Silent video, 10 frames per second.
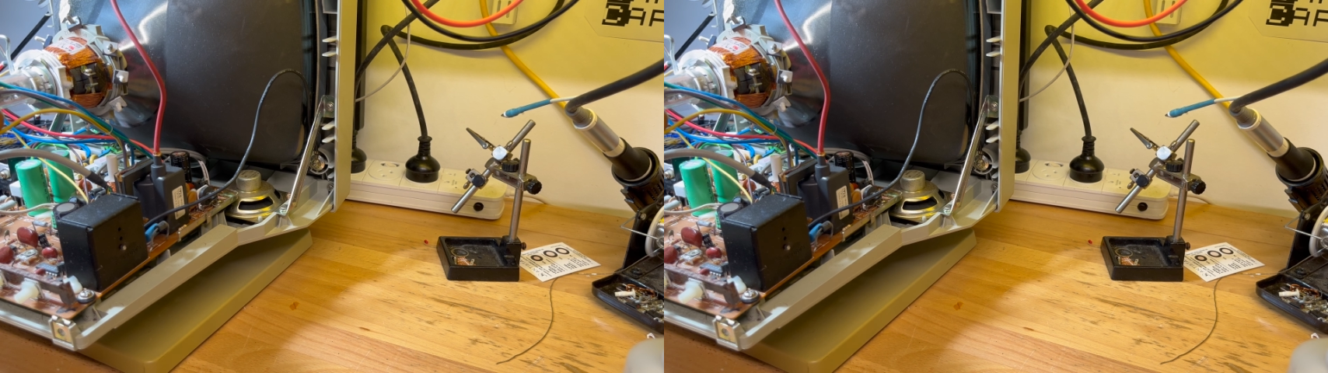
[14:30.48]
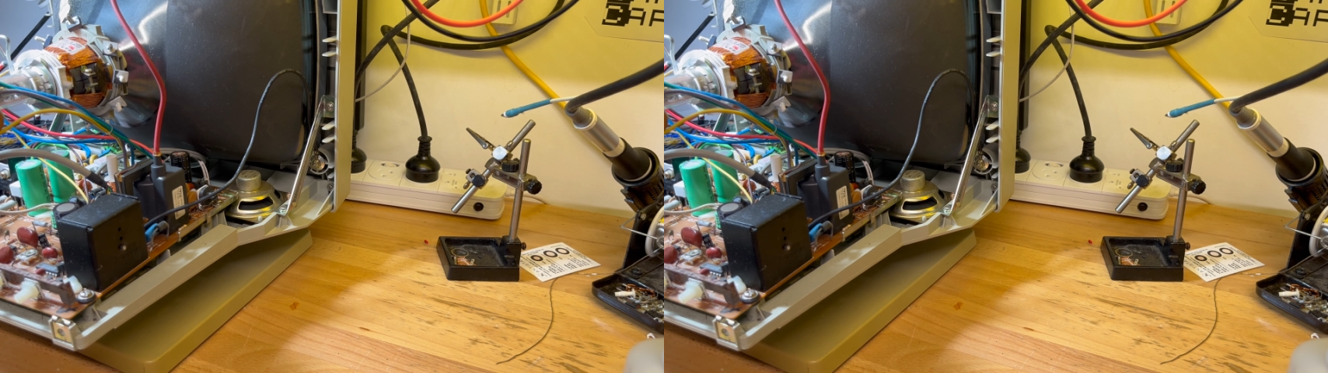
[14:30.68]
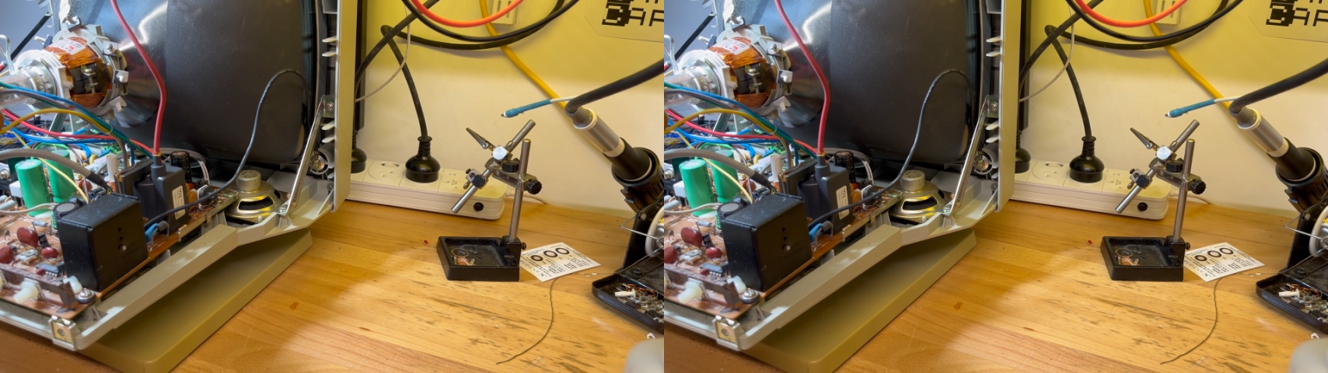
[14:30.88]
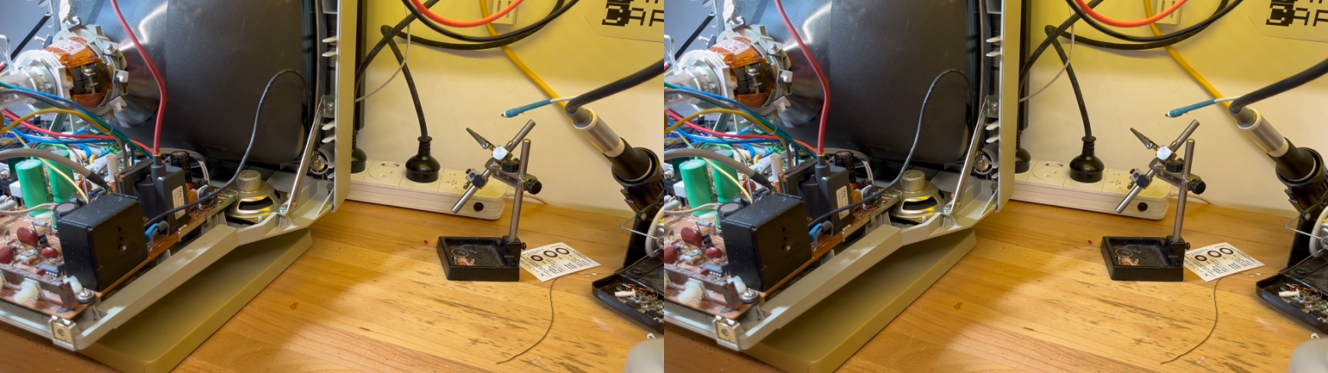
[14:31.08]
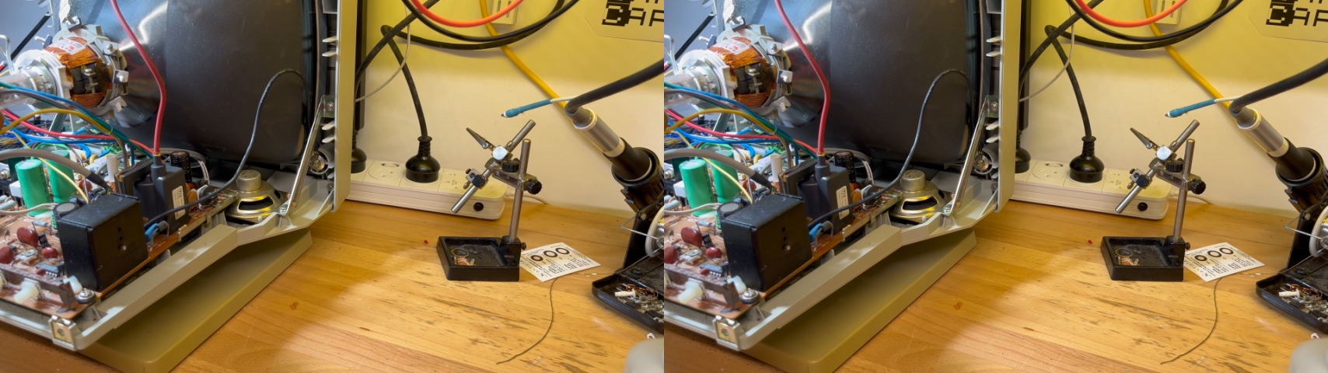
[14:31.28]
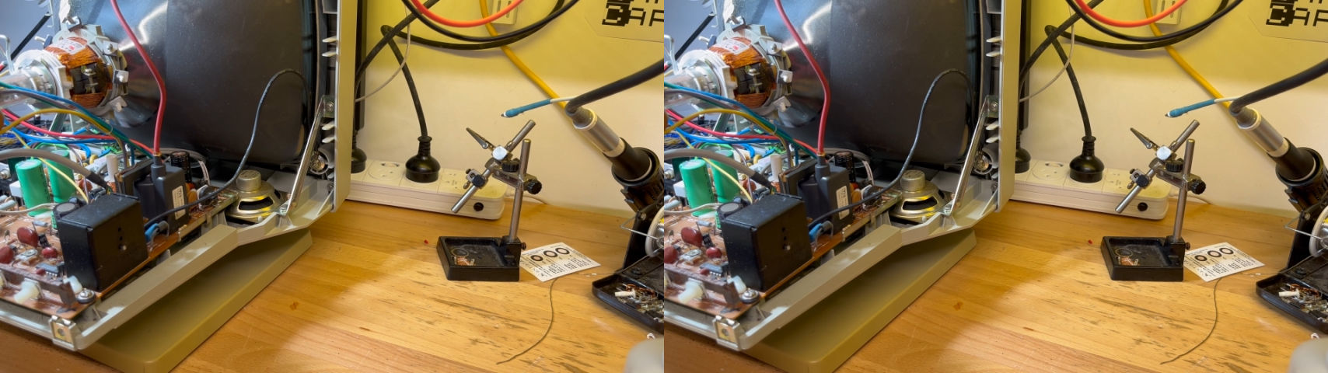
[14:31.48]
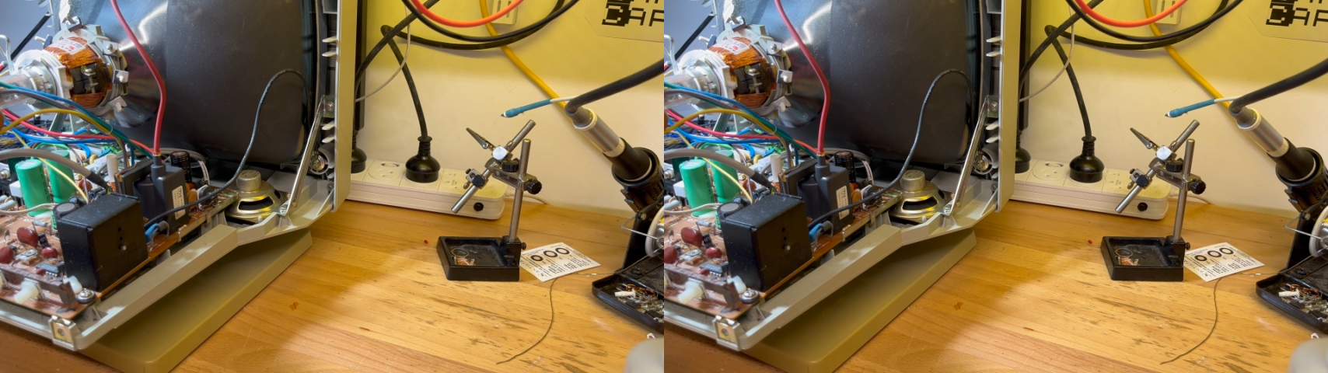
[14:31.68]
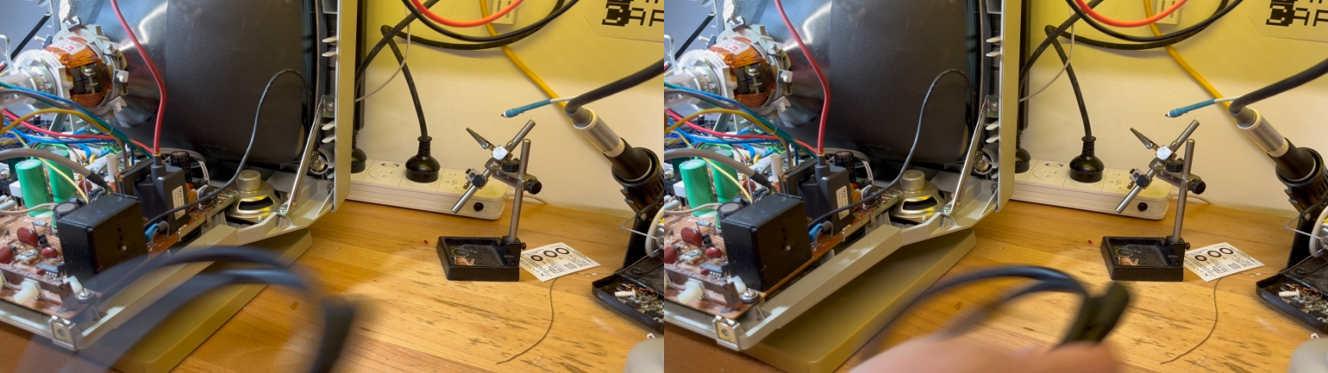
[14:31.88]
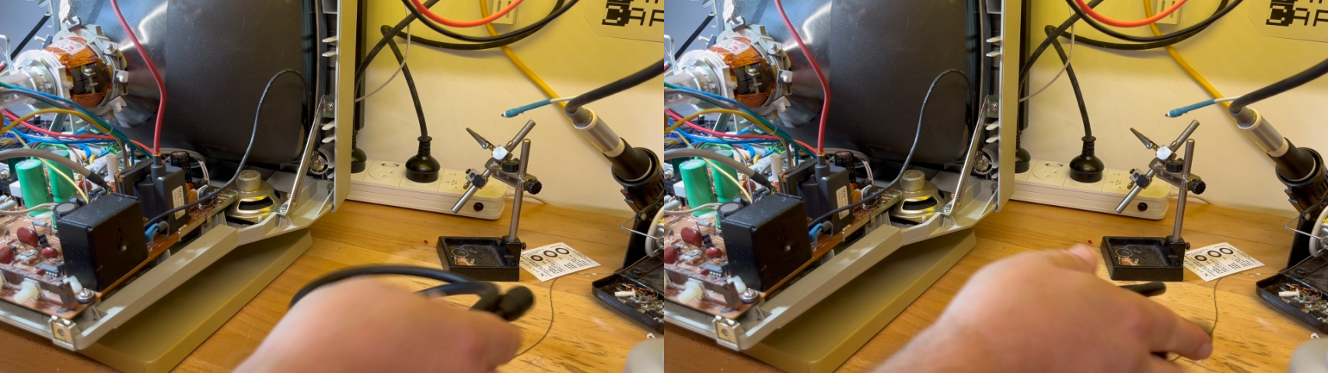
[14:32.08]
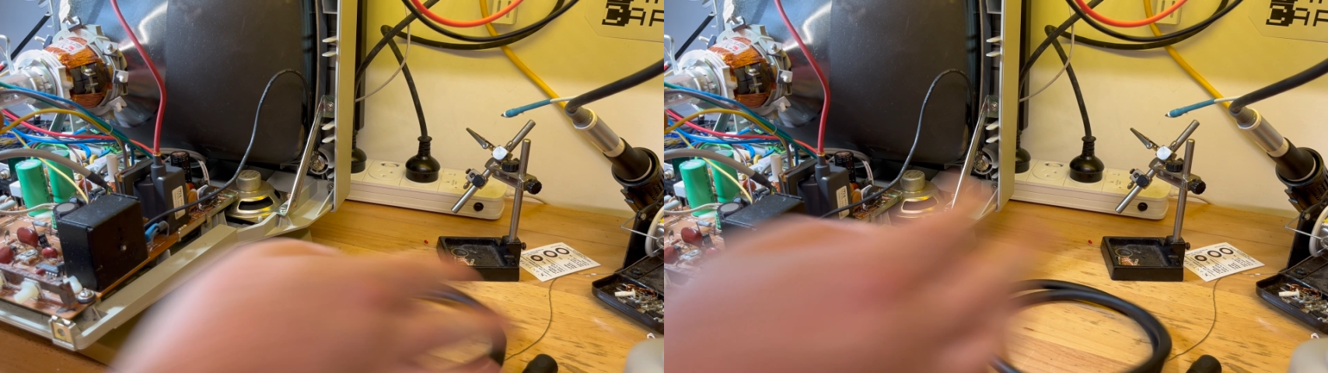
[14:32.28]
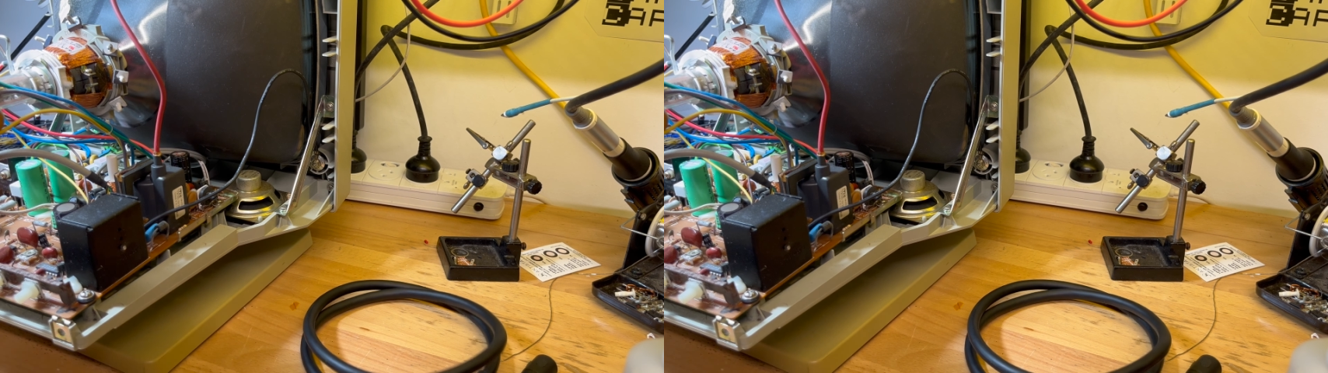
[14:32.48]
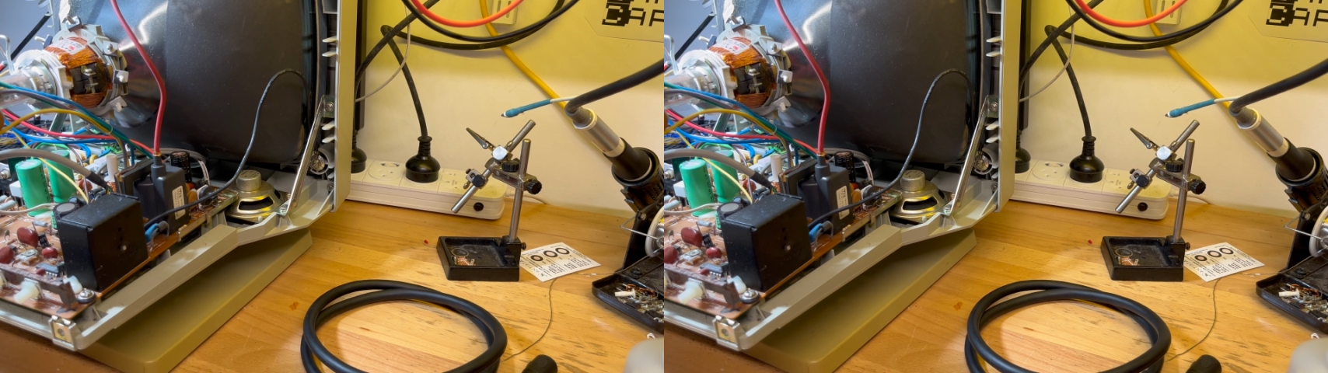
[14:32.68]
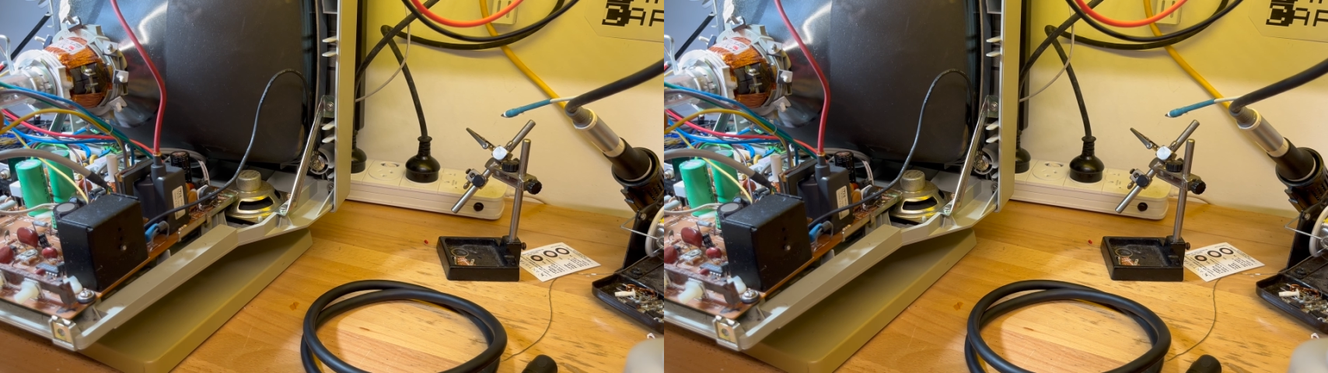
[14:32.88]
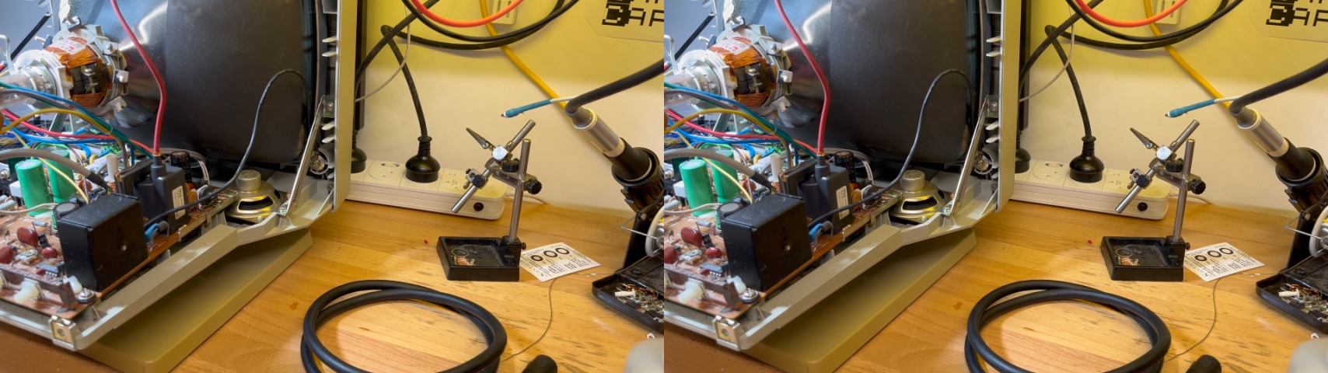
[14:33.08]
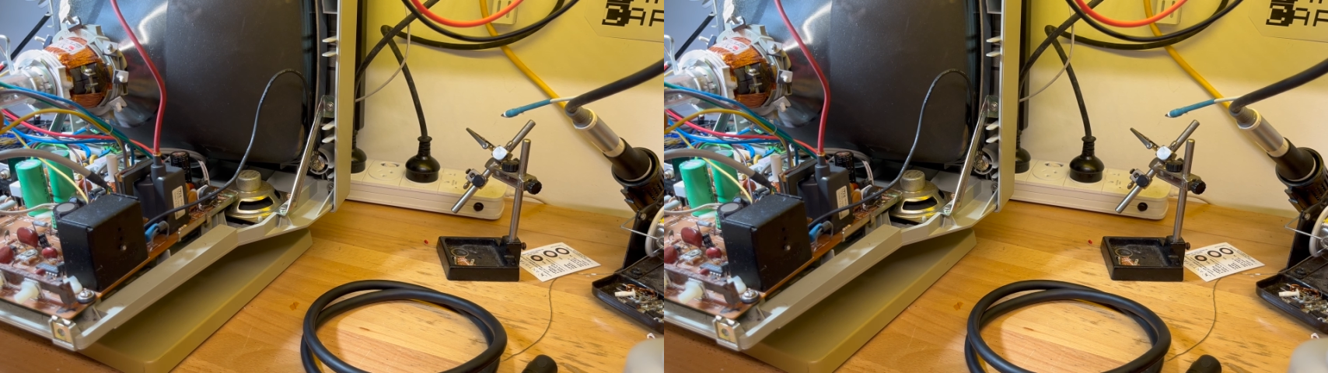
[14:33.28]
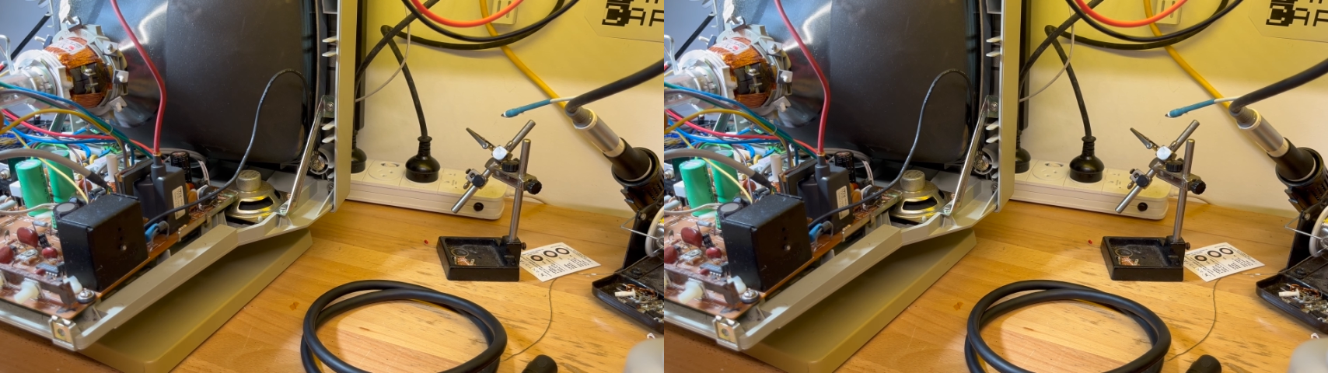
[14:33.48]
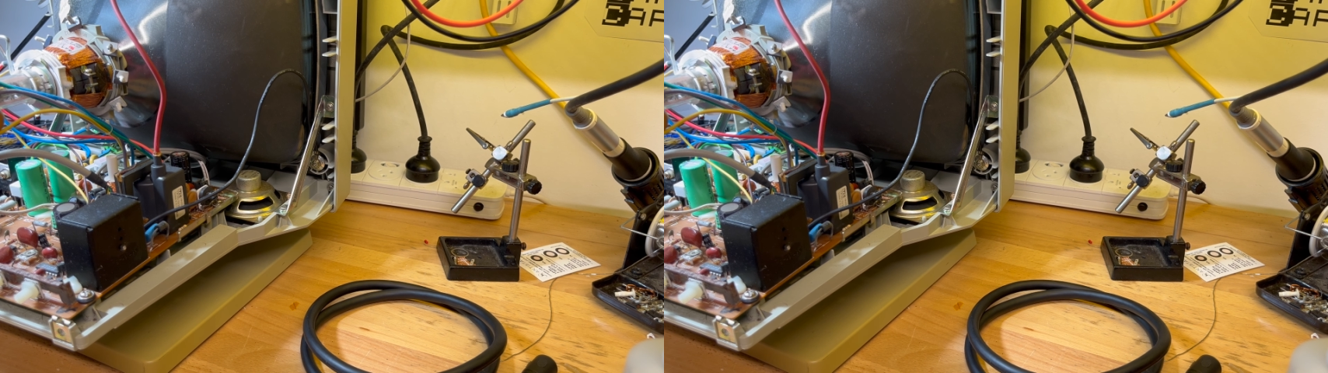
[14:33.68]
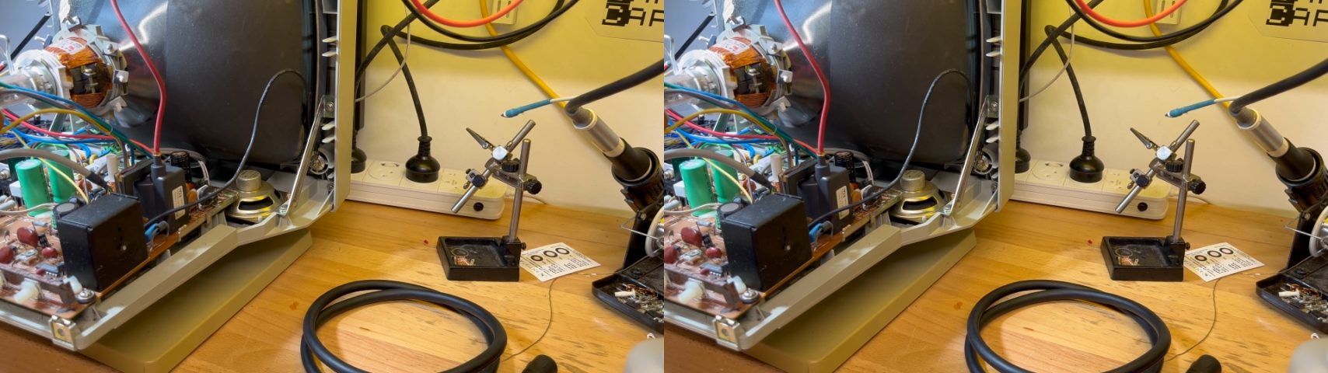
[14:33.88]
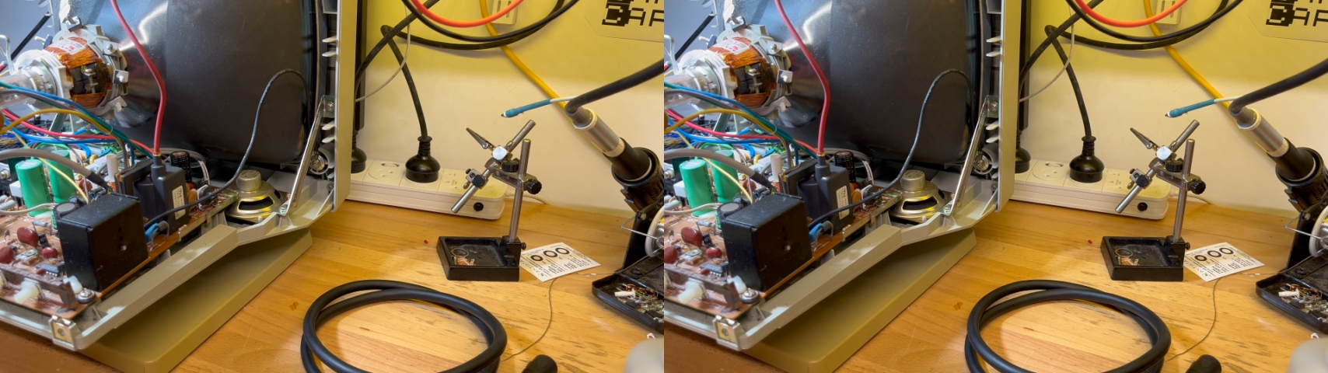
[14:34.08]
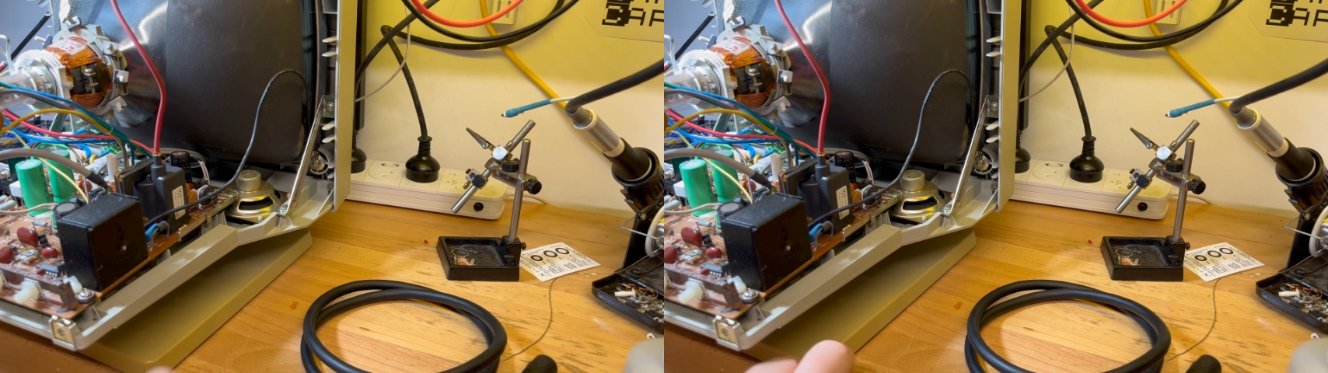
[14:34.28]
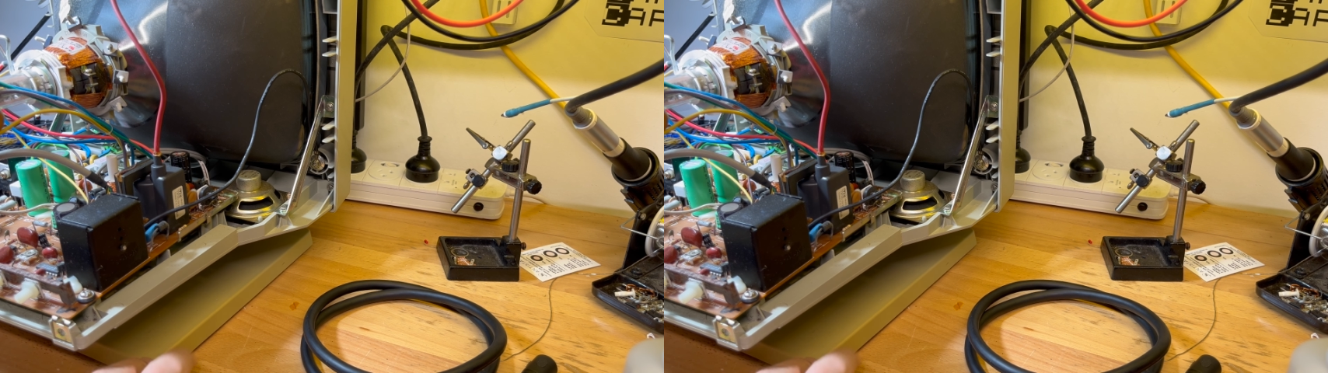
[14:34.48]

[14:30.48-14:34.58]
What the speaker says: (no speaker visible)